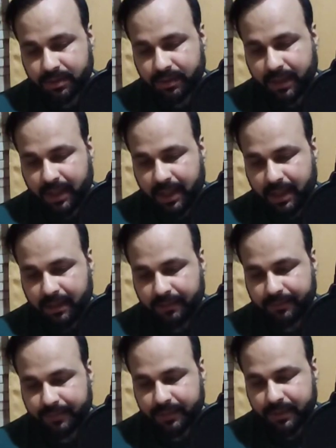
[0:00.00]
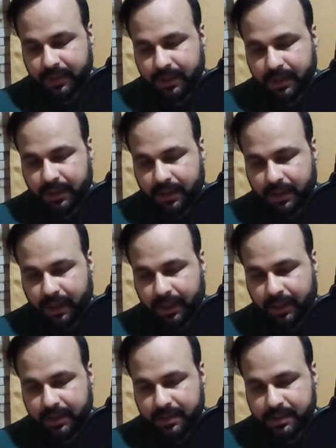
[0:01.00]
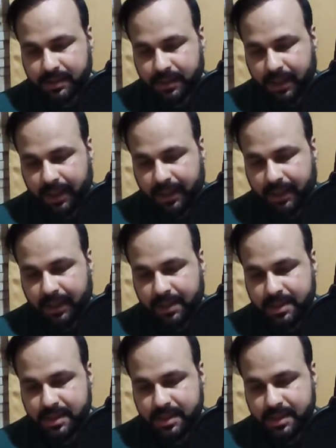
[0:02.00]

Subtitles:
have I guess at least